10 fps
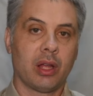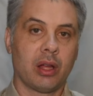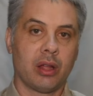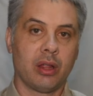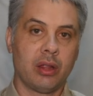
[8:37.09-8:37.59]

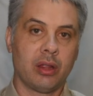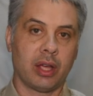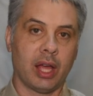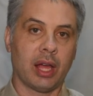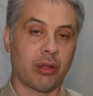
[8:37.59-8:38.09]

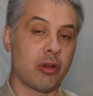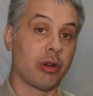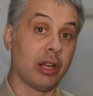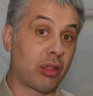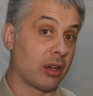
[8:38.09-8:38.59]
air. So you
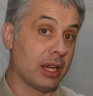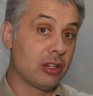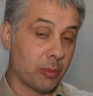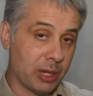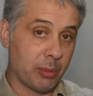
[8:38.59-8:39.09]
could listen
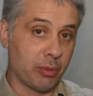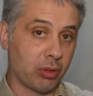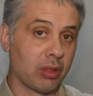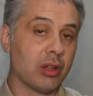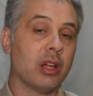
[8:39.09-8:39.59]
into
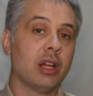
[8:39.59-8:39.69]
people's